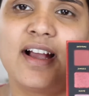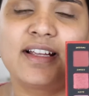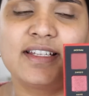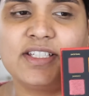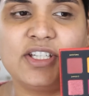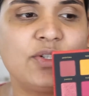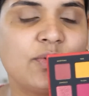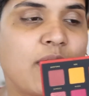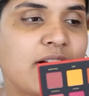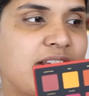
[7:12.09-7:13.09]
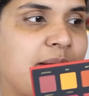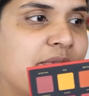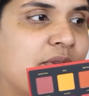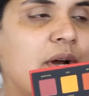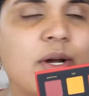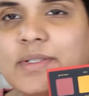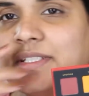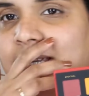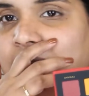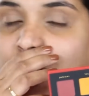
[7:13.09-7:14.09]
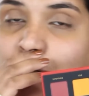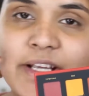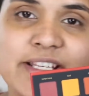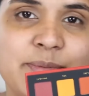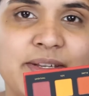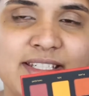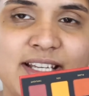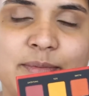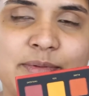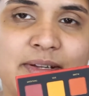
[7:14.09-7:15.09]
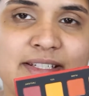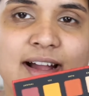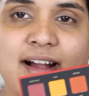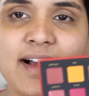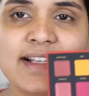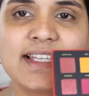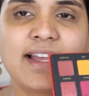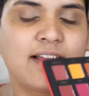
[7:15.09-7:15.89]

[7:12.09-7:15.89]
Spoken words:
continue to watch Game of Thrones, enjoy spending time with my dogs,